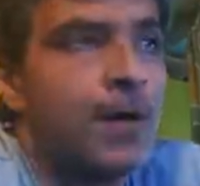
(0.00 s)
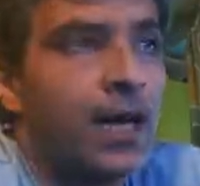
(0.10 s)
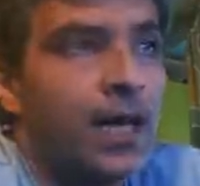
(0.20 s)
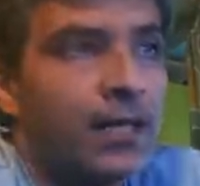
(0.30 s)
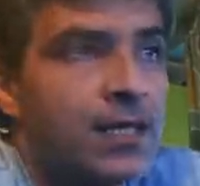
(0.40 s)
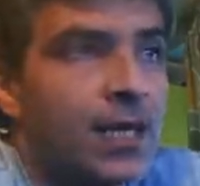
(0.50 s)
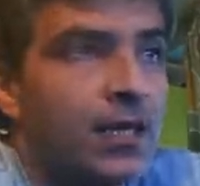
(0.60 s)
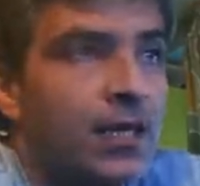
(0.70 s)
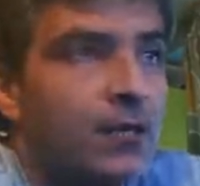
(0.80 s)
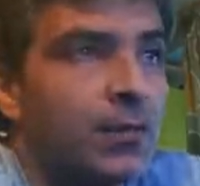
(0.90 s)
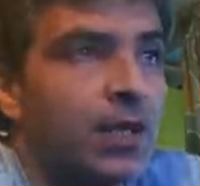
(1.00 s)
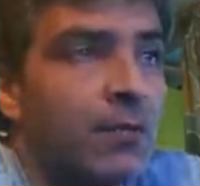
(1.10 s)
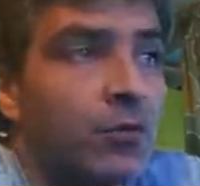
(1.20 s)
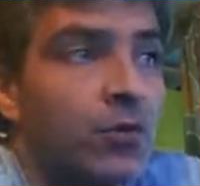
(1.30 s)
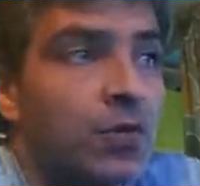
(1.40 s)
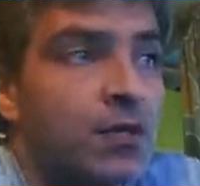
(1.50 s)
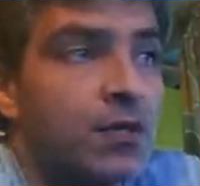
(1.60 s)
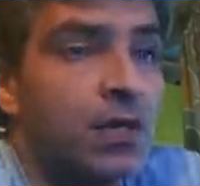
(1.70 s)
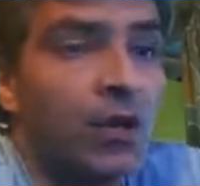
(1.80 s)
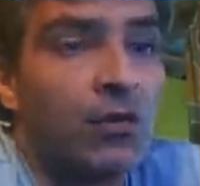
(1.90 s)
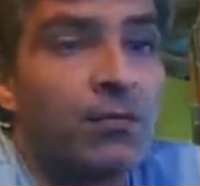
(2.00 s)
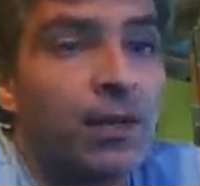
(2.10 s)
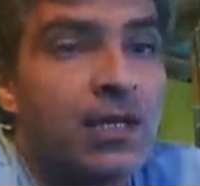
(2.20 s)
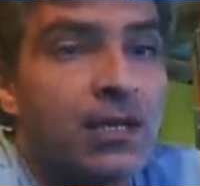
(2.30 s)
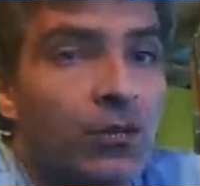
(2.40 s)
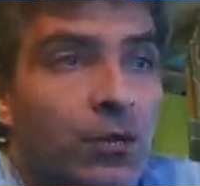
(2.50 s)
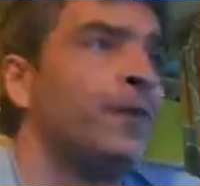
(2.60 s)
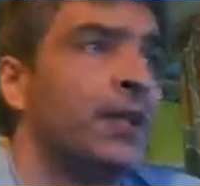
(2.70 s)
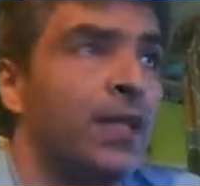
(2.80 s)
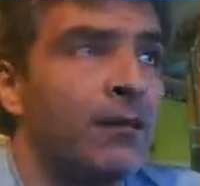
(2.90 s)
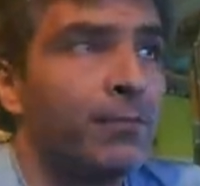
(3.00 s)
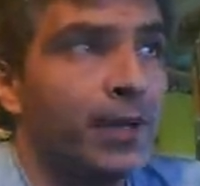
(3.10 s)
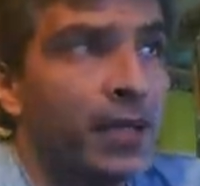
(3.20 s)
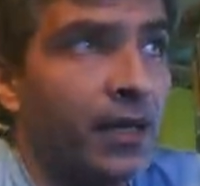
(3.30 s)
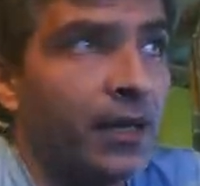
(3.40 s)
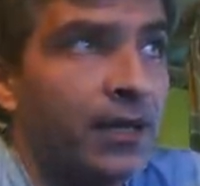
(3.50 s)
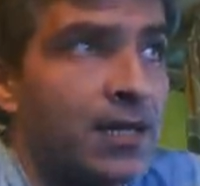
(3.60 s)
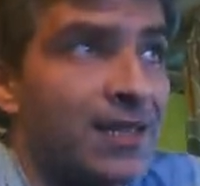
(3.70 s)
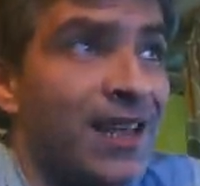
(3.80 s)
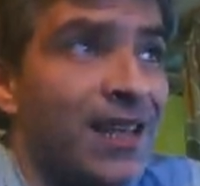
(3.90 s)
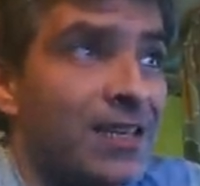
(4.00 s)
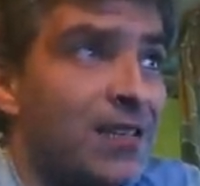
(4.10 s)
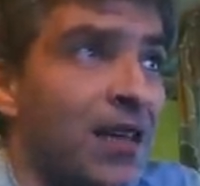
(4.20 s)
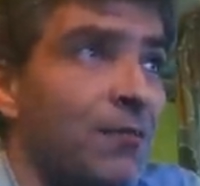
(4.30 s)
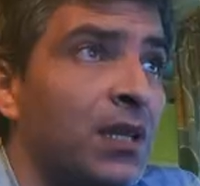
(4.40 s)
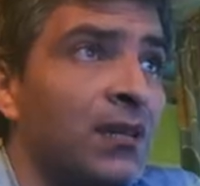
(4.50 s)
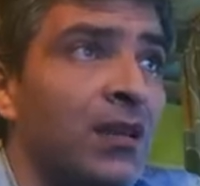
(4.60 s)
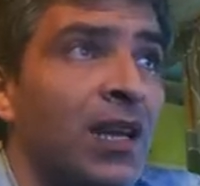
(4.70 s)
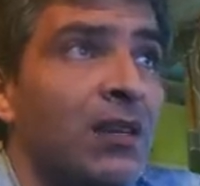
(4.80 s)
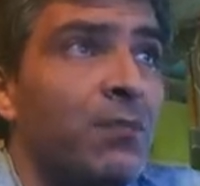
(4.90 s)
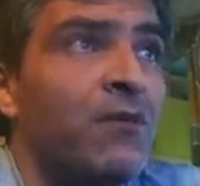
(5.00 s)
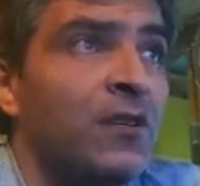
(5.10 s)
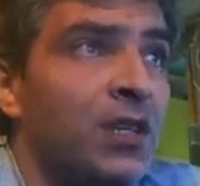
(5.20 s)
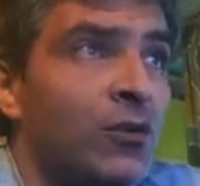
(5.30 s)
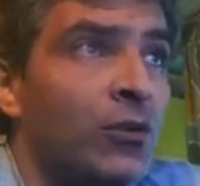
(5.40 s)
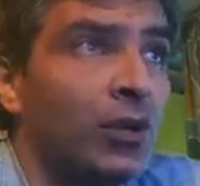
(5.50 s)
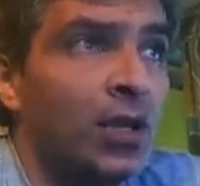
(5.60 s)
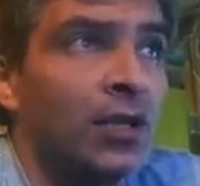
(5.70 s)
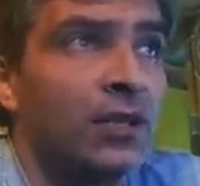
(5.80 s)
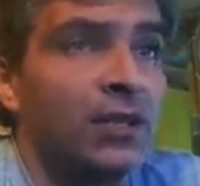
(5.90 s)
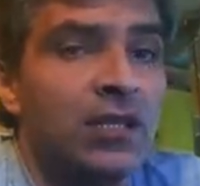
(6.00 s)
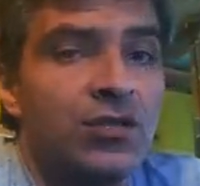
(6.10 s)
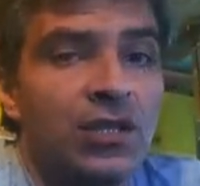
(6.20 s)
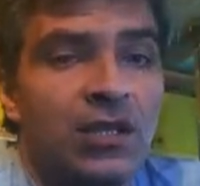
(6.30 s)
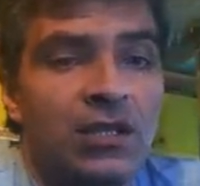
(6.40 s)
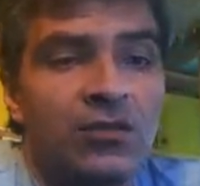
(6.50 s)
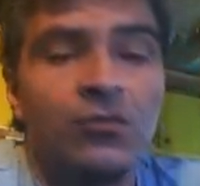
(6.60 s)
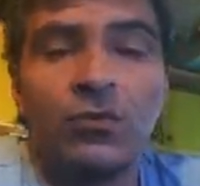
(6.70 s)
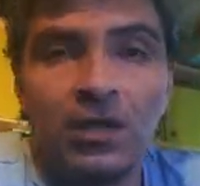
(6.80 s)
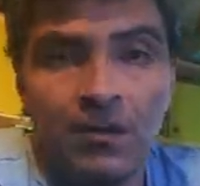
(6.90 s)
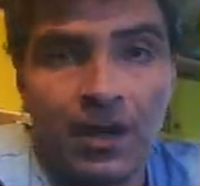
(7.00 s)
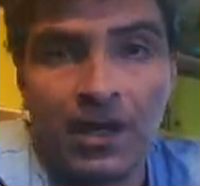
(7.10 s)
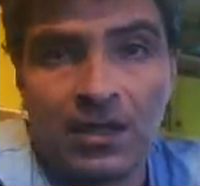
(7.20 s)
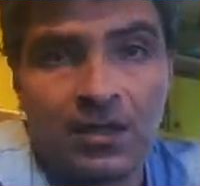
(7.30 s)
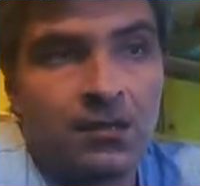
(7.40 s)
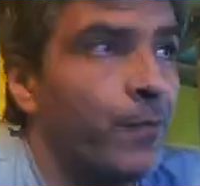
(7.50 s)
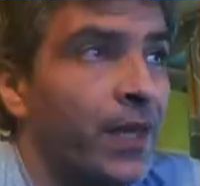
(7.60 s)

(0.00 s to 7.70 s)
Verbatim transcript: I like this idea, but I'm curious how it pans out. The 10 player raid is nice, I mean any PvE content addition is good in my eyes.